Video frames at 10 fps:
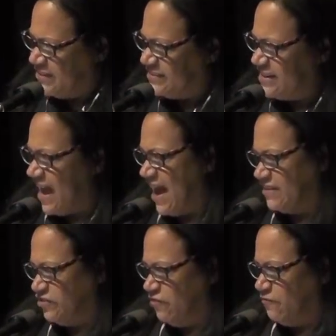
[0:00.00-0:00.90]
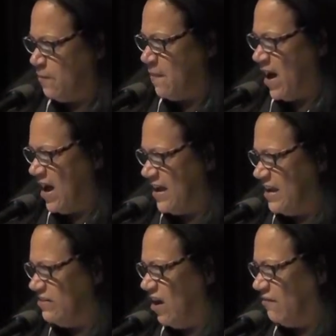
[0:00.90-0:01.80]
This is an excerpt from
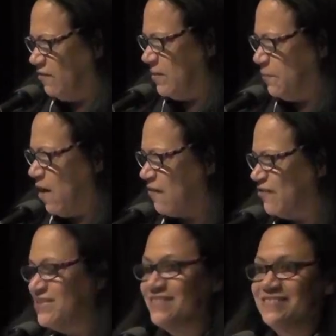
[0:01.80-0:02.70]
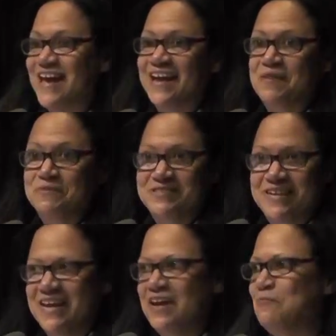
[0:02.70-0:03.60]
my novel in progress, Zagging
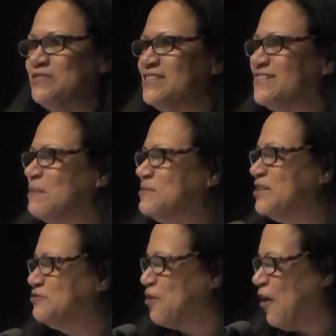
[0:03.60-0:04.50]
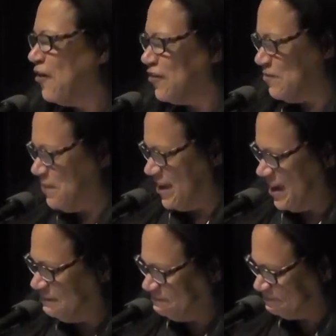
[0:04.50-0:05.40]
Ziggy, which in some sense you're all going to be
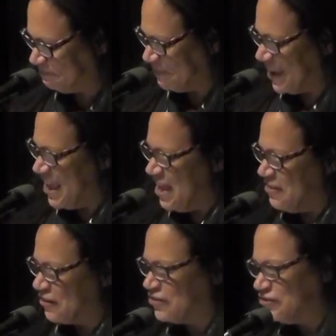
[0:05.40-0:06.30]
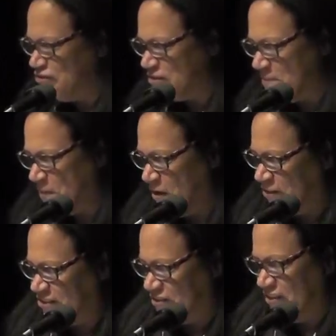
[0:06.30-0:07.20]
in. There are two
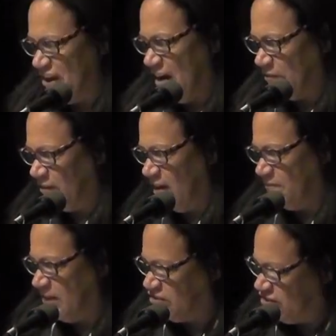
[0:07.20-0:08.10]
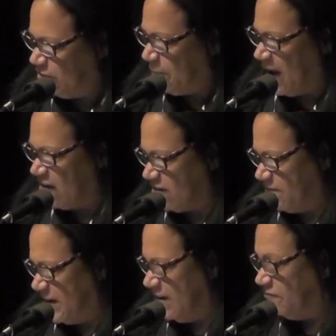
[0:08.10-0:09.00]
components novel, a fictional
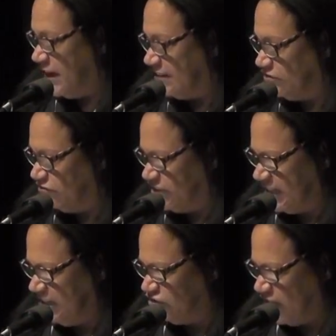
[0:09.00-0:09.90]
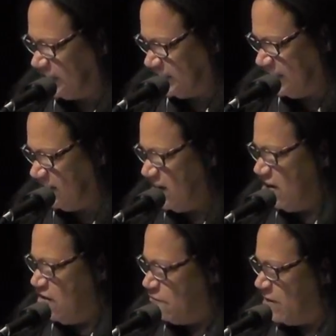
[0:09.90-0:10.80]
biography of dancer Ziggy Johnson,
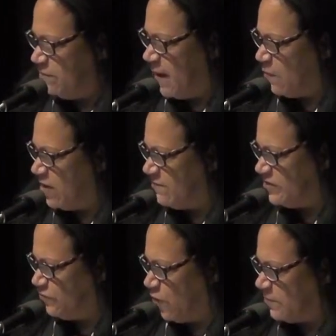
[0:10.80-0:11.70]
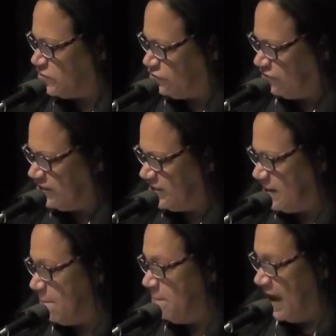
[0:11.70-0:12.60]
written by one of his former students,
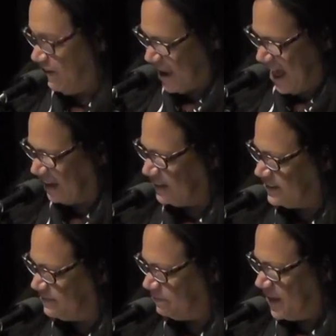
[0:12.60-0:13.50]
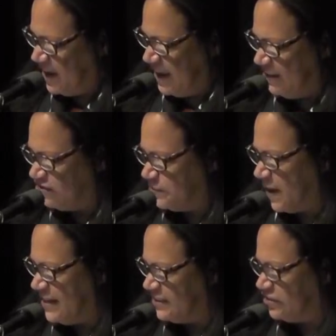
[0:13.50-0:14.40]
Mary Alice,
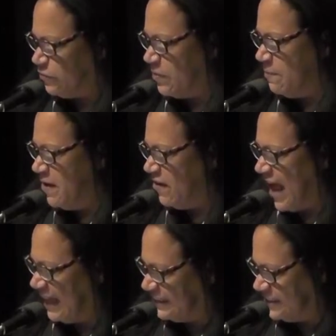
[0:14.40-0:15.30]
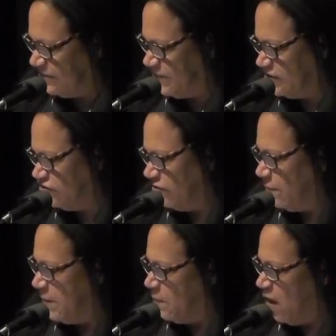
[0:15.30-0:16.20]
interspersed with Mary Alice's fictional
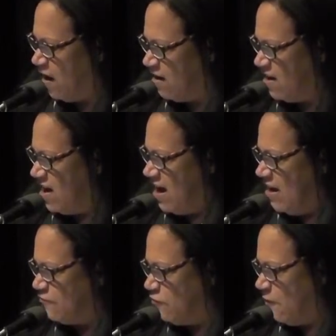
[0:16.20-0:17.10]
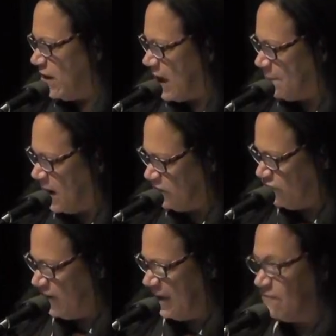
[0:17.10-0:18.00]
memoir of growing up
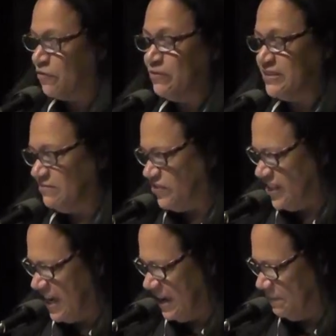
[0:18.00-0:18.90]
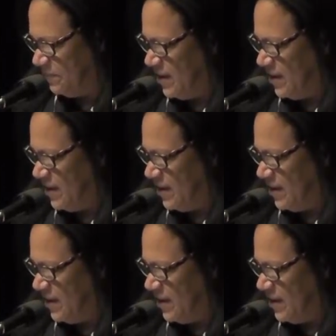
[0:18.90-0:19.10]
under the influence of Ziggy.